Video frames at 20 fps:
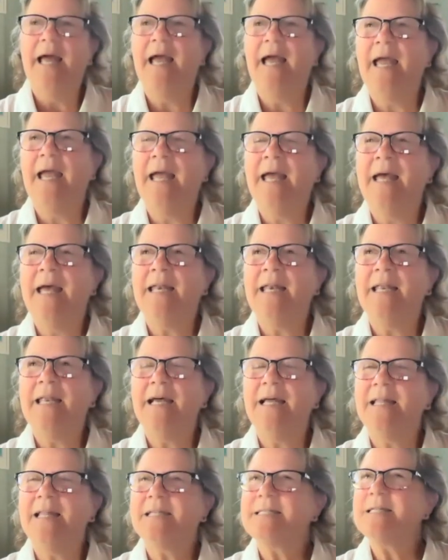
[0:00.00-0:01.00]
And
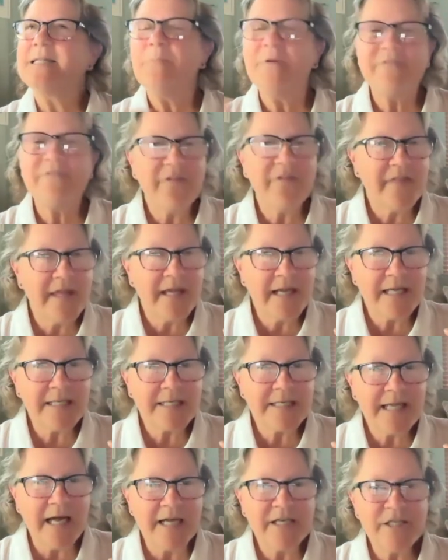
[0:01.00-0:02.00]
some of the
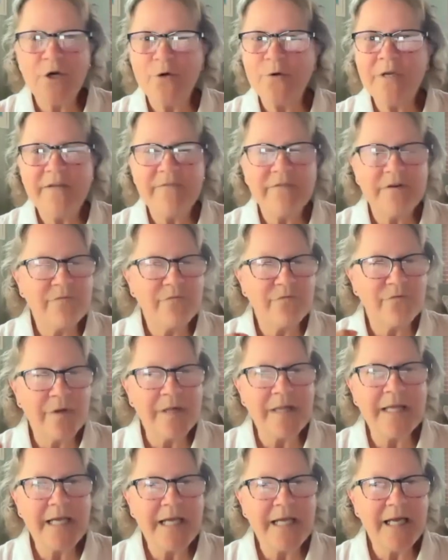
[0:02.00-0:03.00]
things I don't even
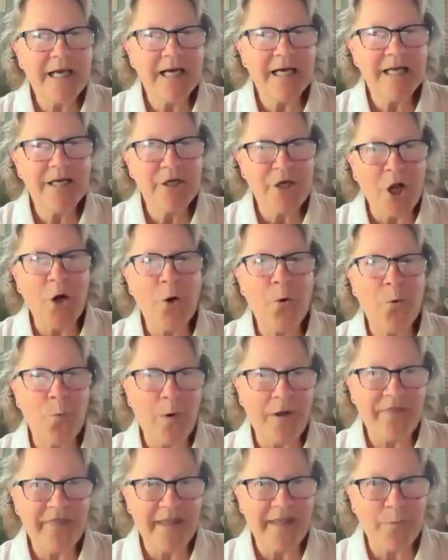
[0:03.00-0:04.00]
really know
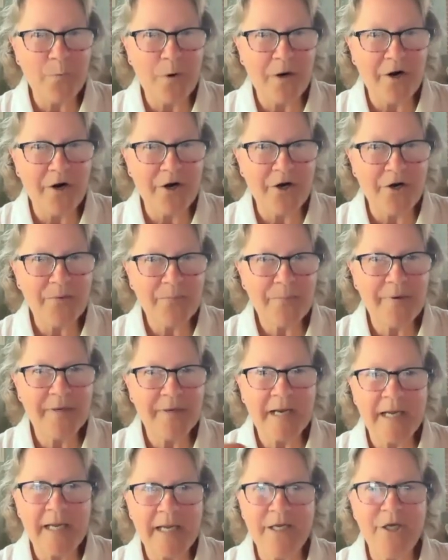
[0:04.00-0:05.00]
what they were, but
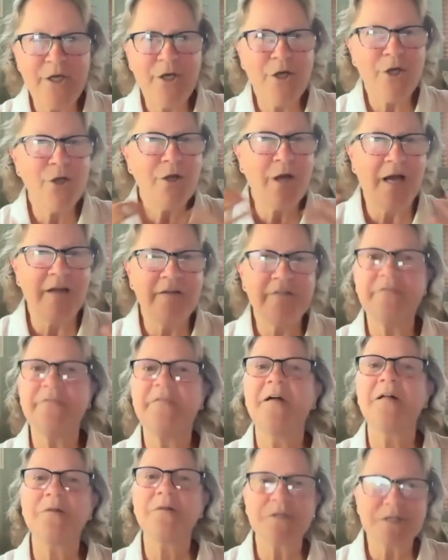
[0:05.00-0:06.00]
I knew, I
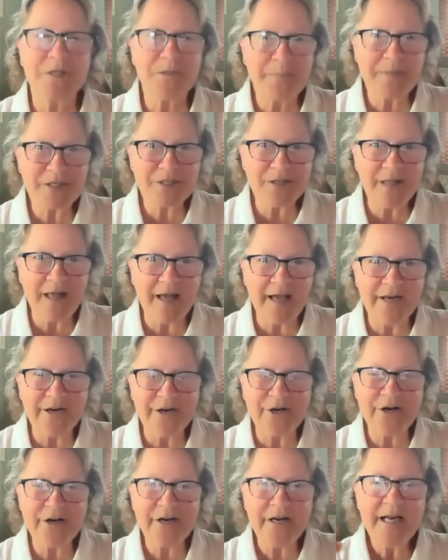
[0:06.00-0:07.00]
felt so much
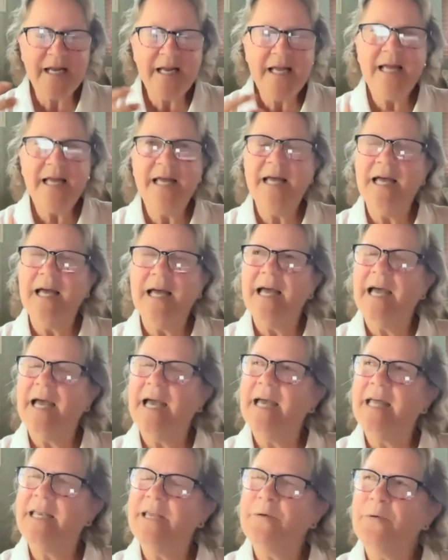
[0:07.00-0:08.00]
lighter.
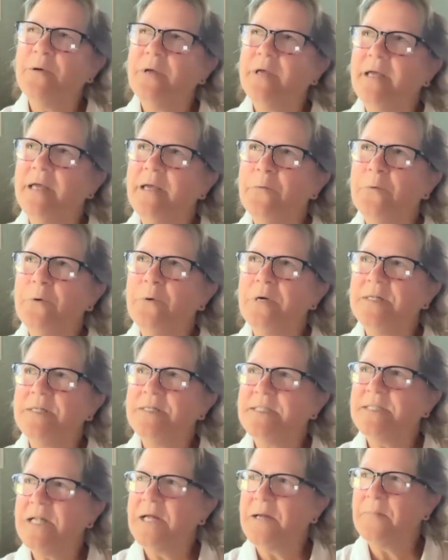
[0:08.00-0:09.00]
And it it
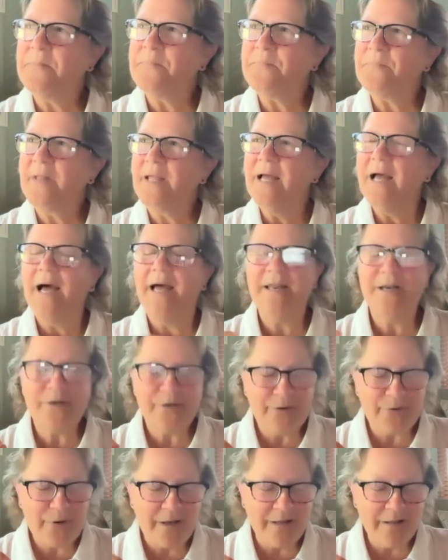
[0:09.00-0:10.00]
was um, I don't
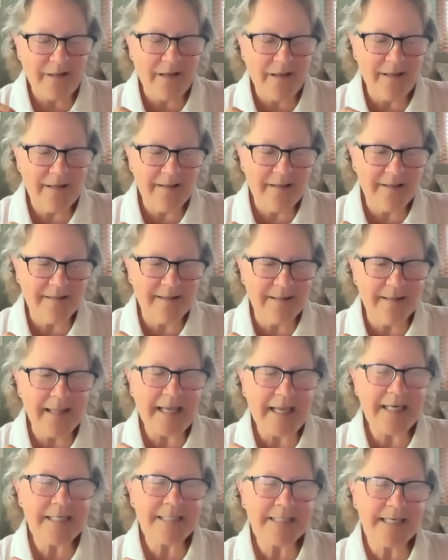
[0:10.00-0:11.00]
know I, the
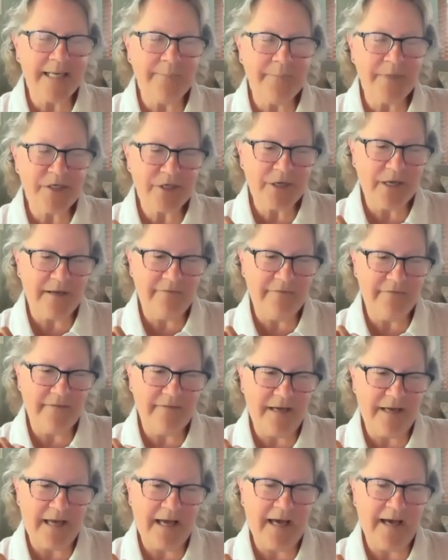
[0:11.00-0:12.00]
latest image I
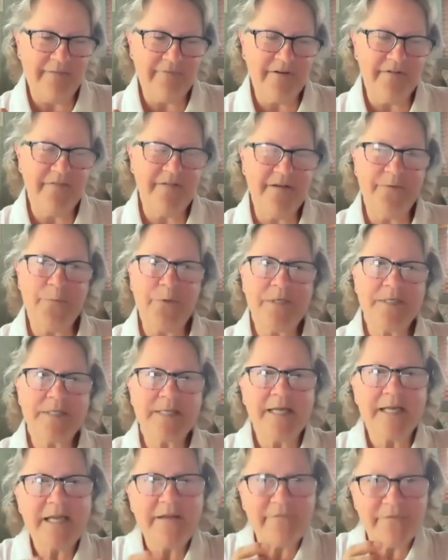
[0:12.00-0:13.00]
I have of it was
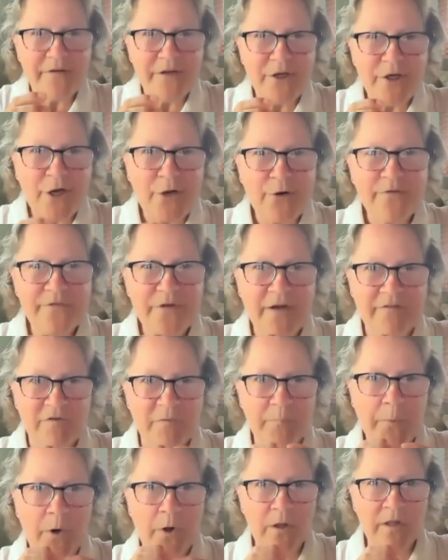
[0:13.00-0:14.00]
like if you know if you have a
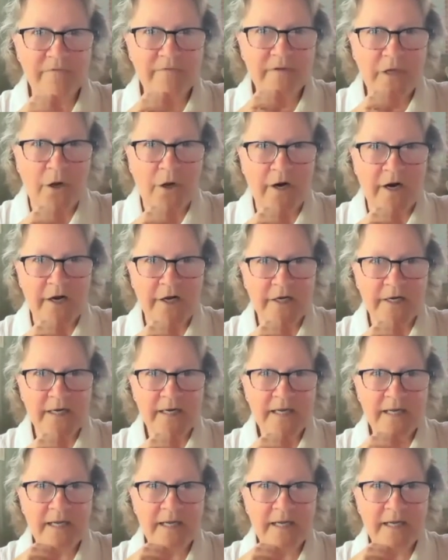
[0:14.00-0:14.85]
ball of yarn